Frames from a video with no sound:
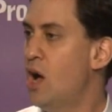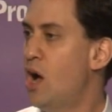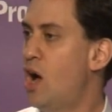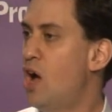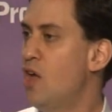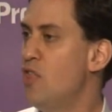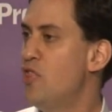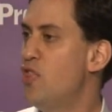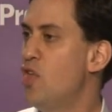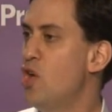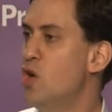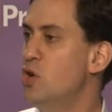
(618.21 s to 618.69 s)

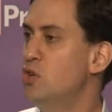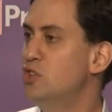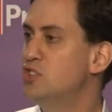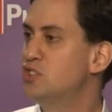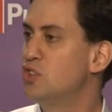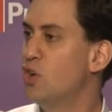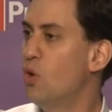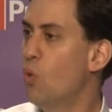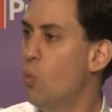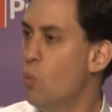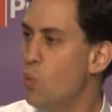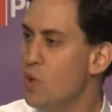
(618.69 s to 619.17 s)
are
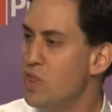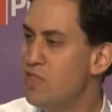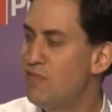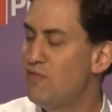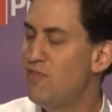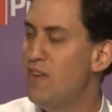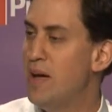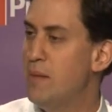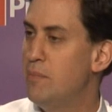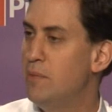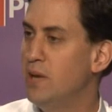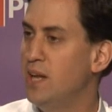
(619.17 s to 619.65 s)
those with
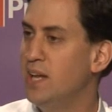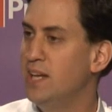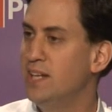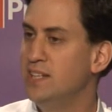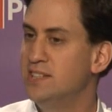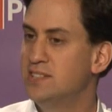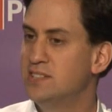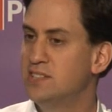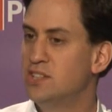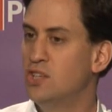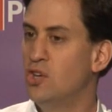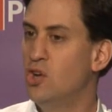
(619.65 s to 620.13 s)

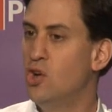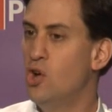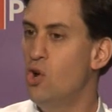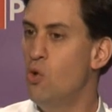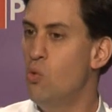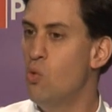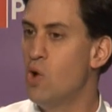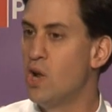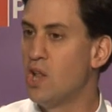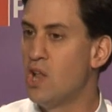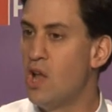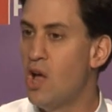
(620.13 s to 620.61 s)
families
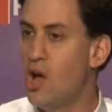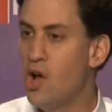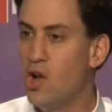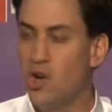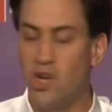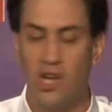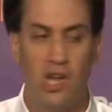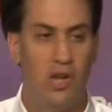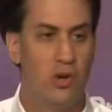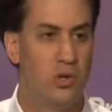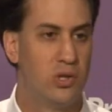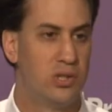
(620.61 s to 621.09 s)
who rely
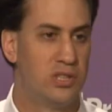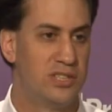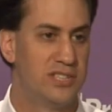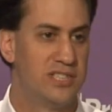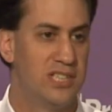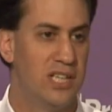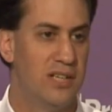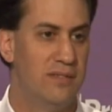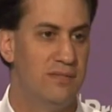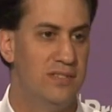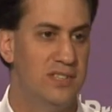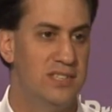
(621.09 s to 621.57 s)
on local
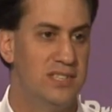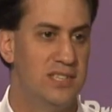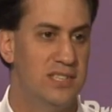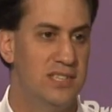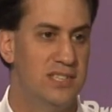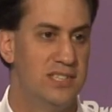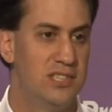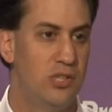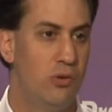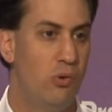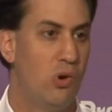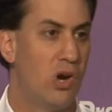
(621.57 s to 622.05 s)

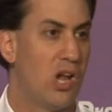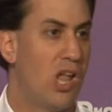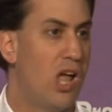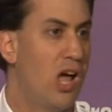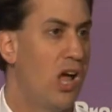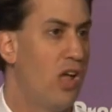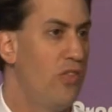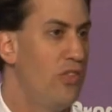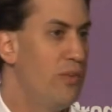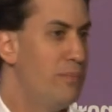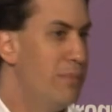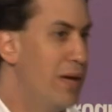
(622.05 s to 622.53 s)
services, who
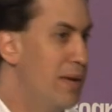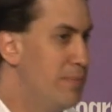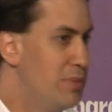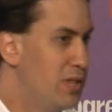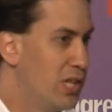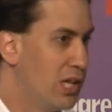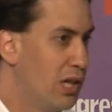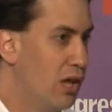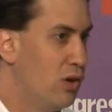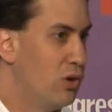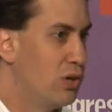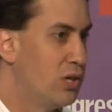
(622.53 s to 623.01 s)
rely on maybe
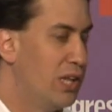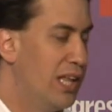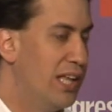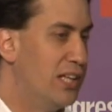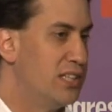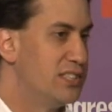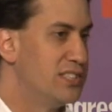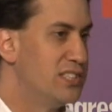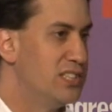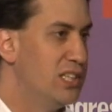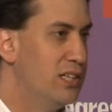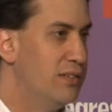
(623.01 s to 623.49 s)
the local
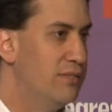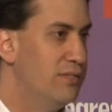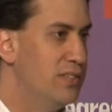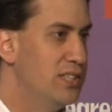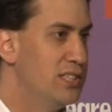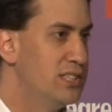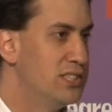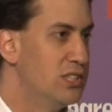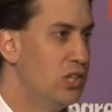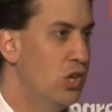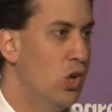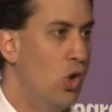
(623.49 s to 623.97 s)
health
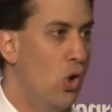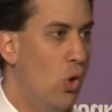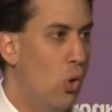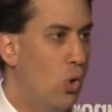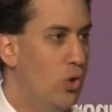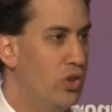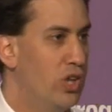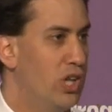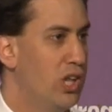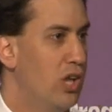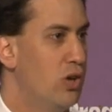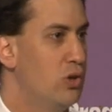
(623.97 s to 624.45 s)
service
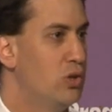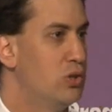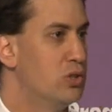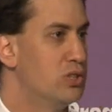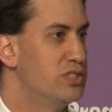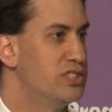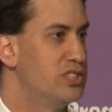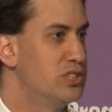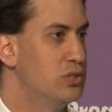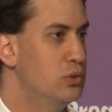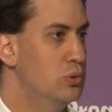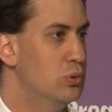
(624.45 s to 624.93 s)
or the
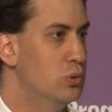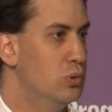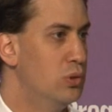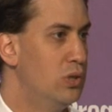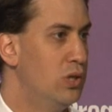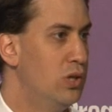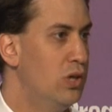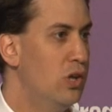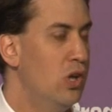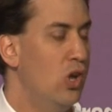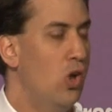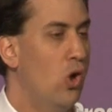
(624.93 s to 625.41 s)
local
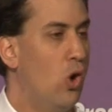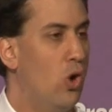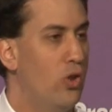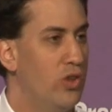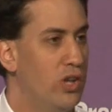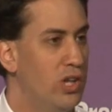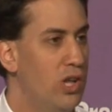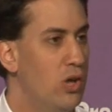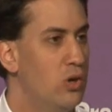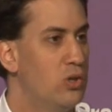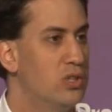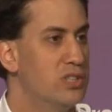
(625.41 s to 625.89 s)
school or
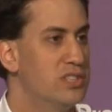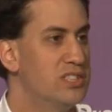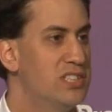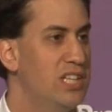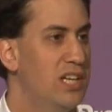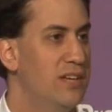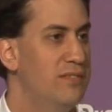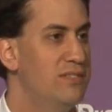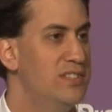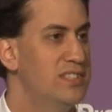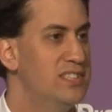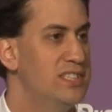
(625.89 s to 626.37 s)
the local
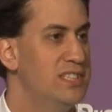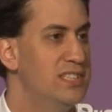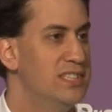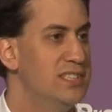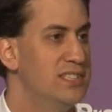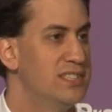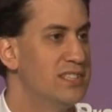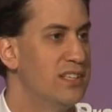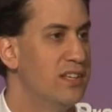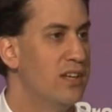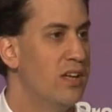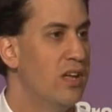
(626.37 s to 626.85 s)

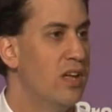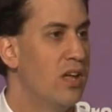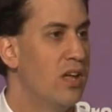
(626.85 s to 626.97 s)
services